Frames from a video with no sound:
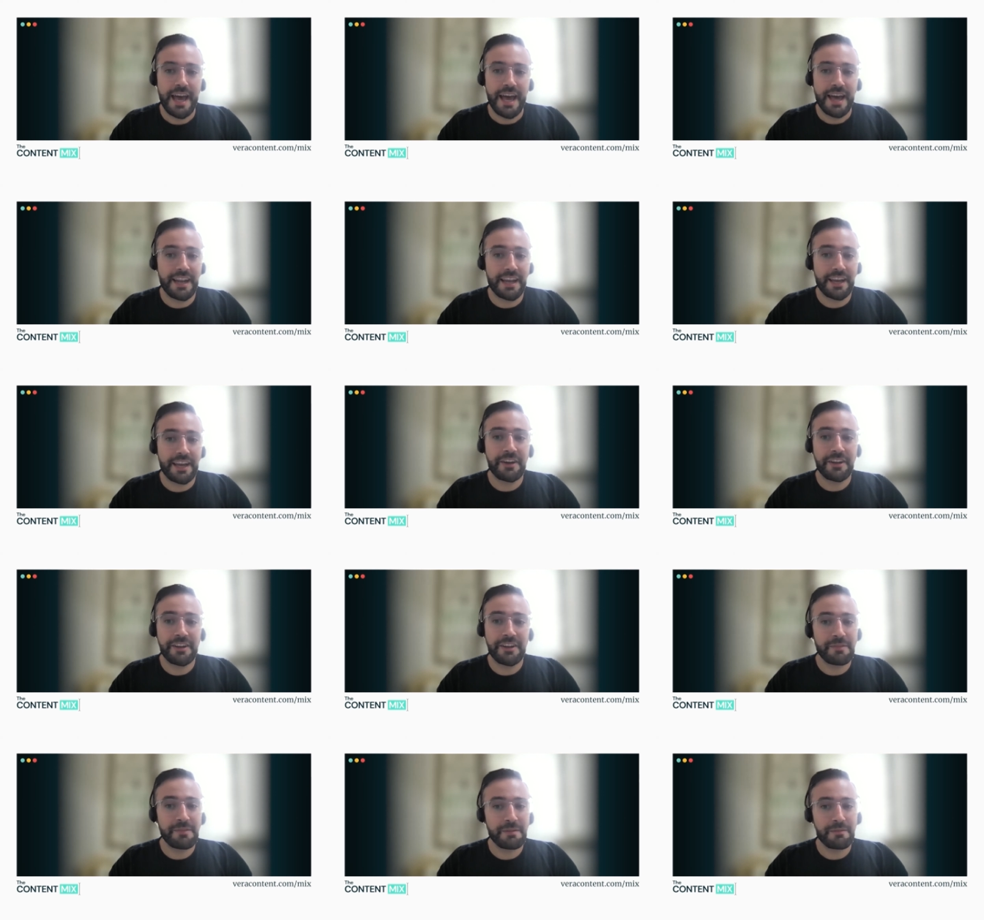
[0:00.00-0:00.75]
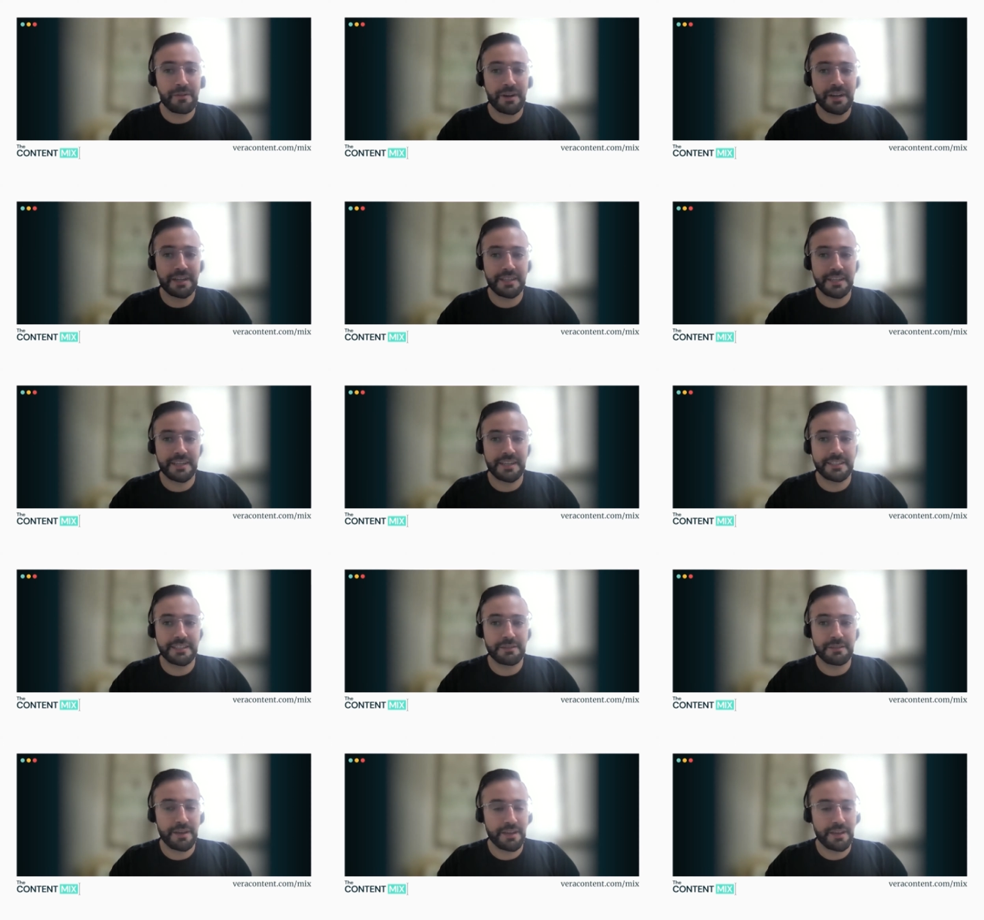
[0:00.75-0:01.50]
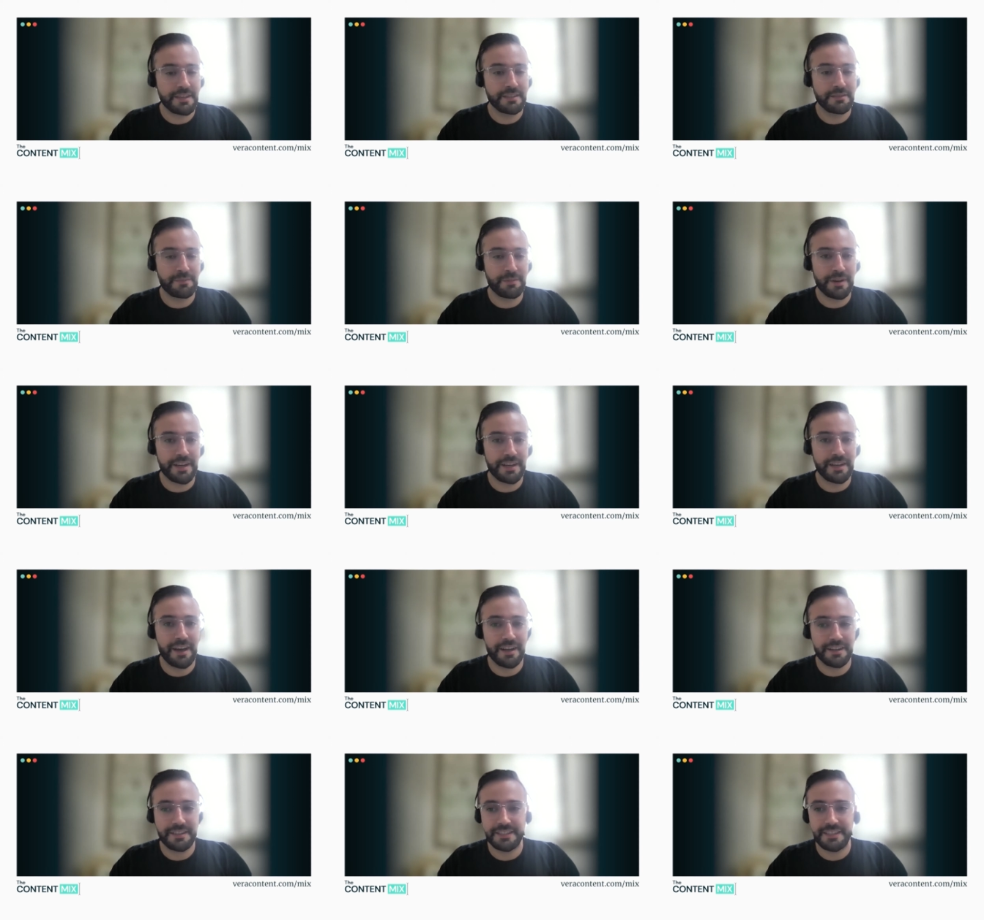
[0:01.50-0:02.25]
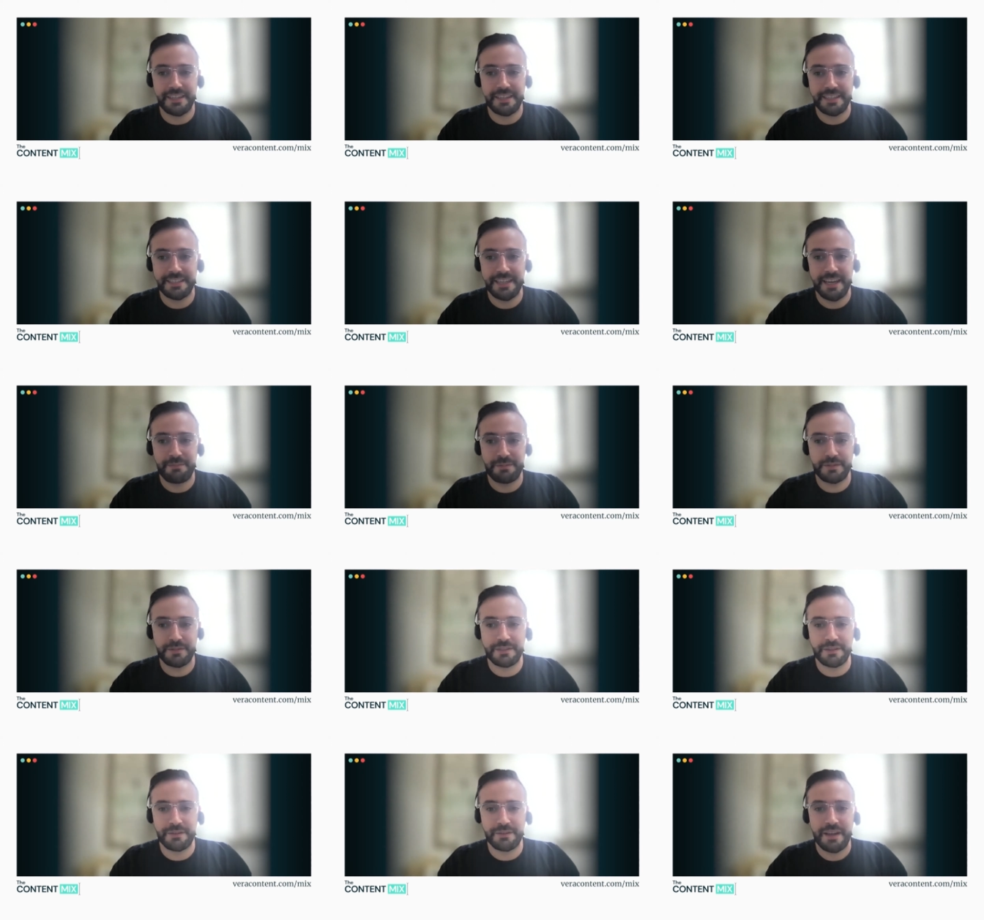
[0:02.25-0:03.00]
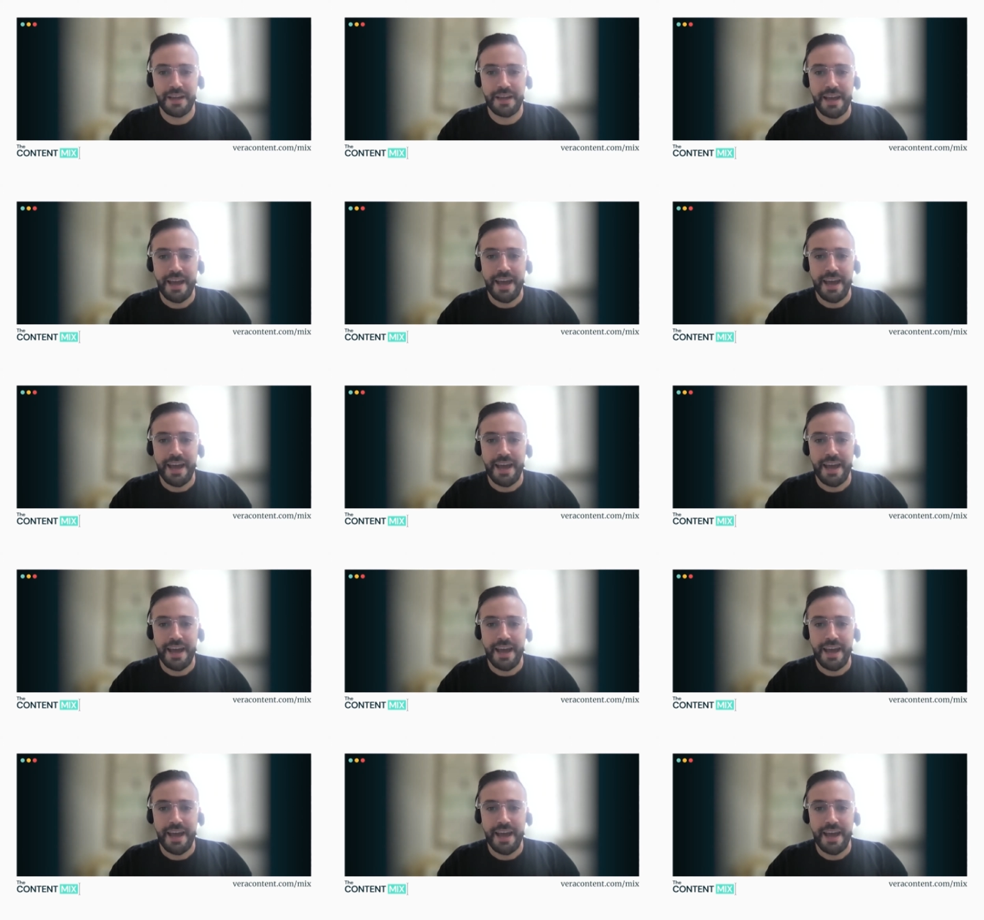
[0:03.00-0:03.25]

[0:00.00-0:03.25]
And I couldn't be more excited to pick his brain on today's episode.